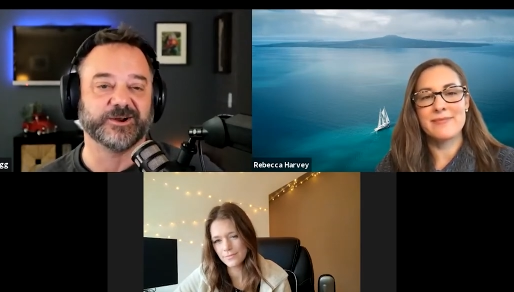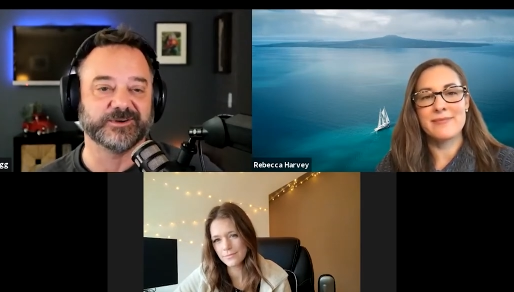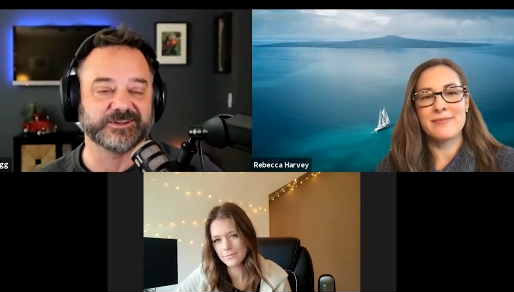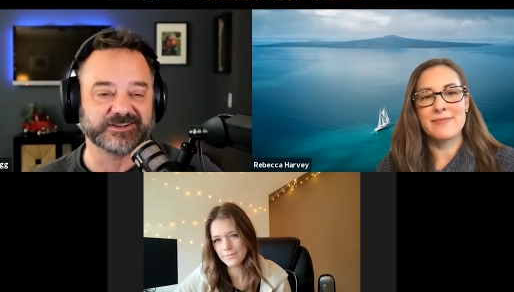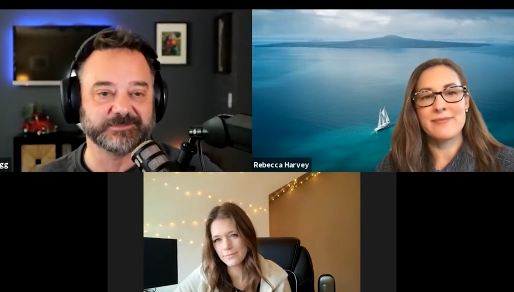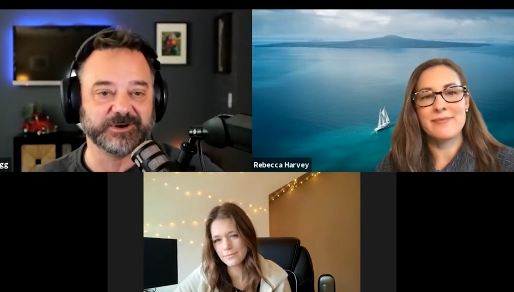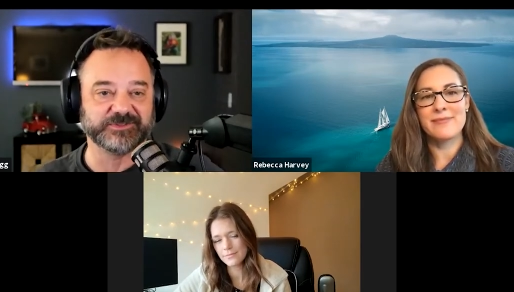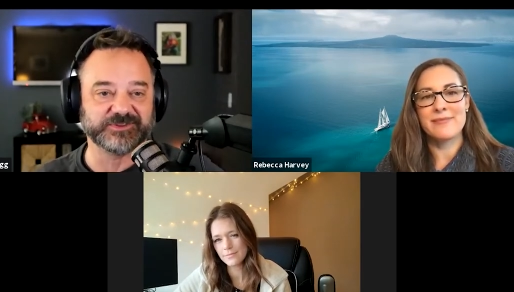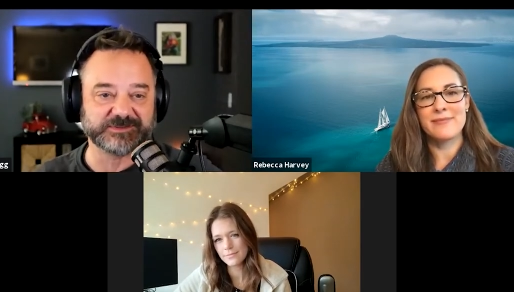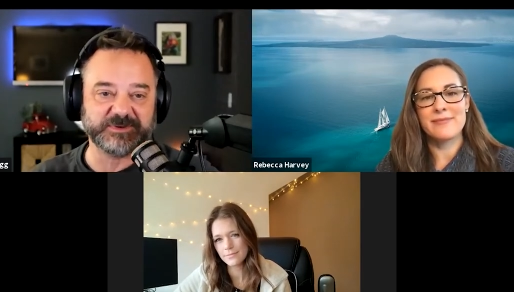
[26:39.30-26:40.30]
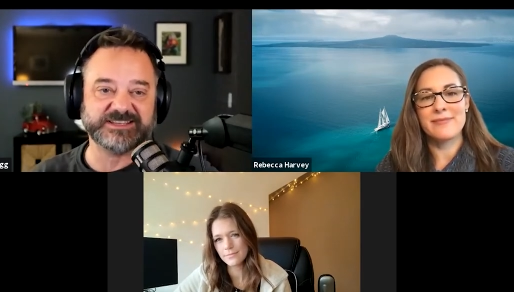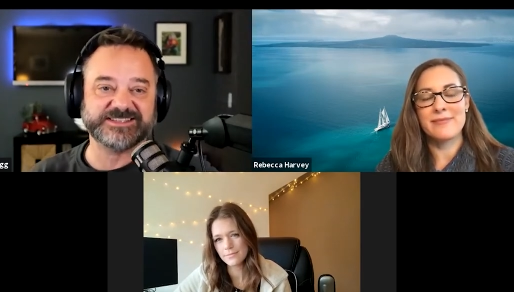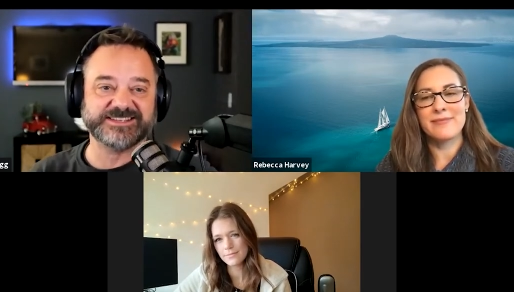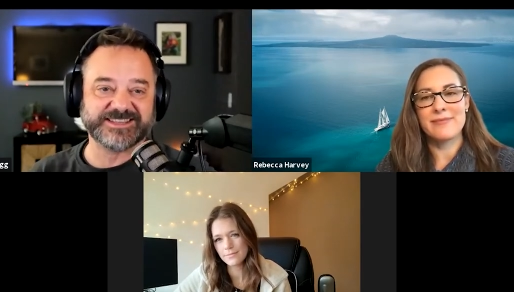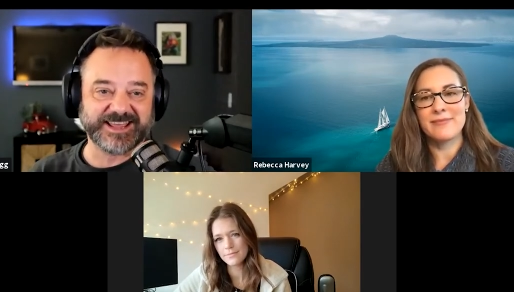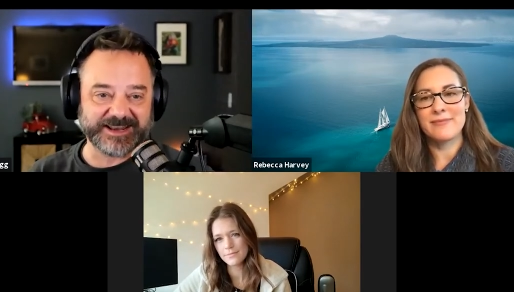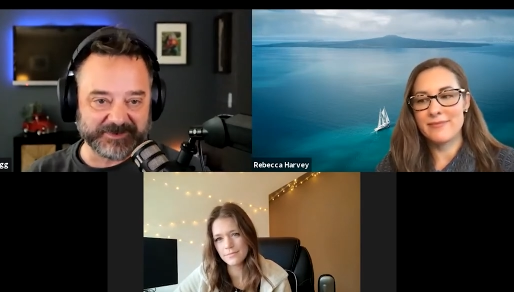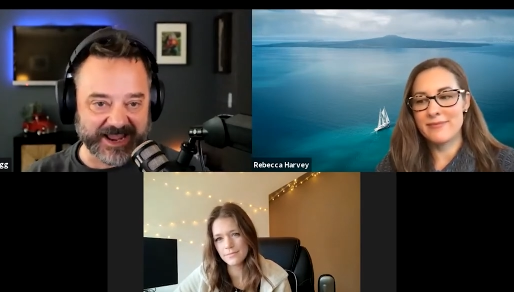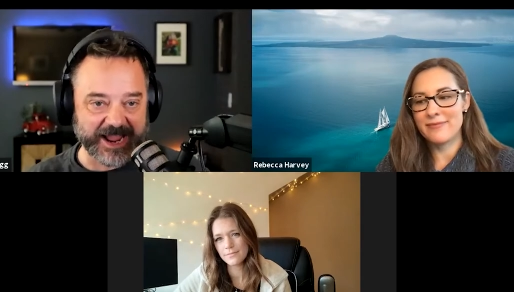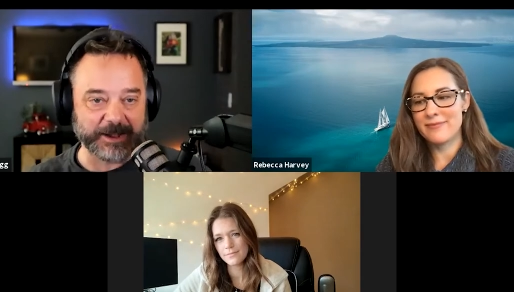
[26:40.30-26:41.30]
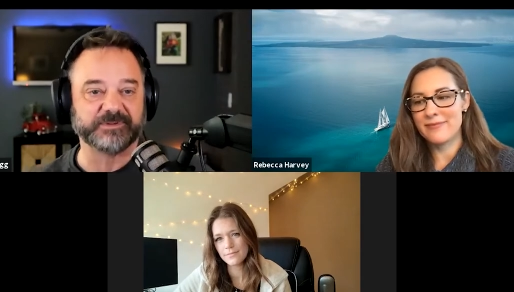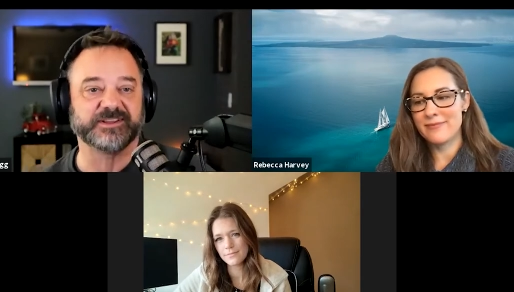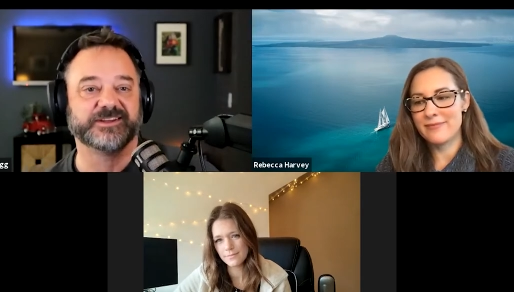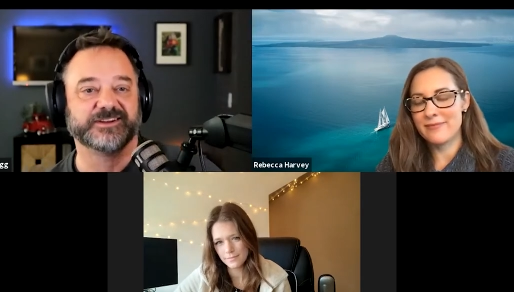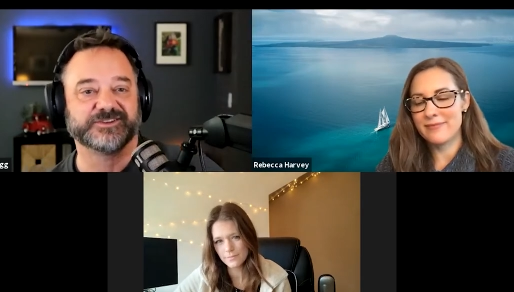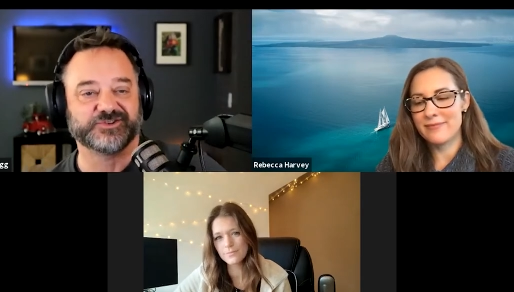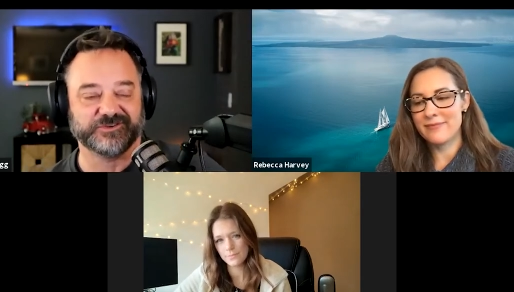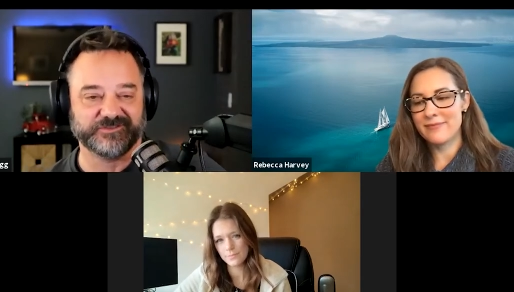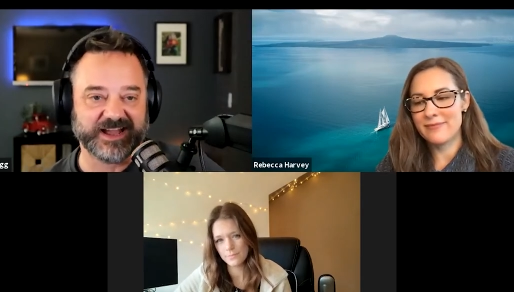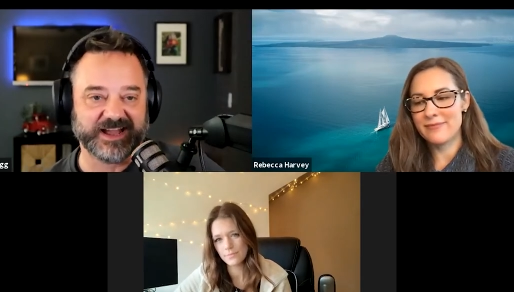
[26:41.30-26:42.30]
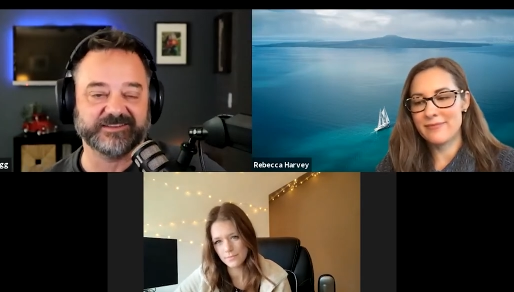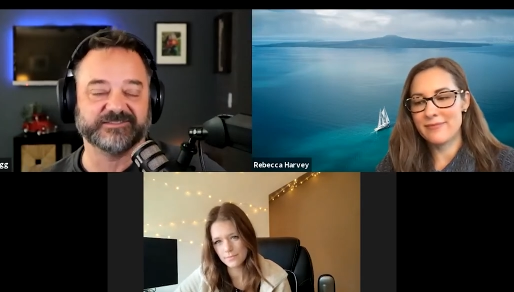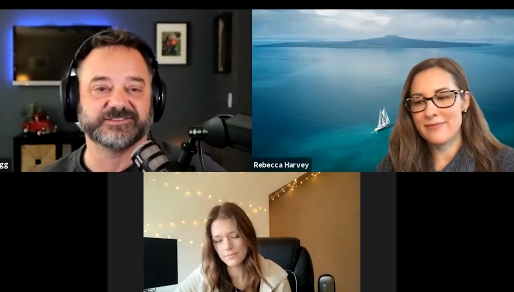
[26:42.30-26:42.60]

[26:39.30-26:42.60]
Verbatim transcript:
Speaker 1: talks about the species that adapt survive.